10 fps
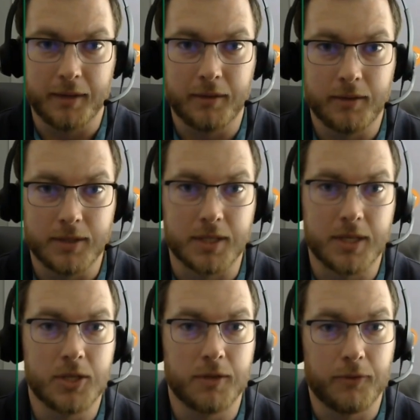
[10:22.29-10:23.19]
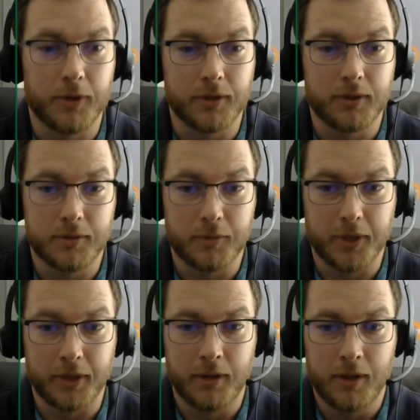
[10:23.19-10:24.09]
that decision for you to
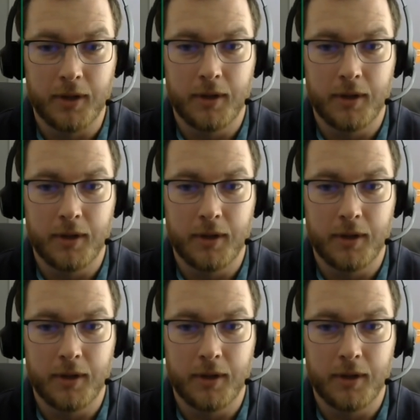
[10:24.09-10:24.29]
where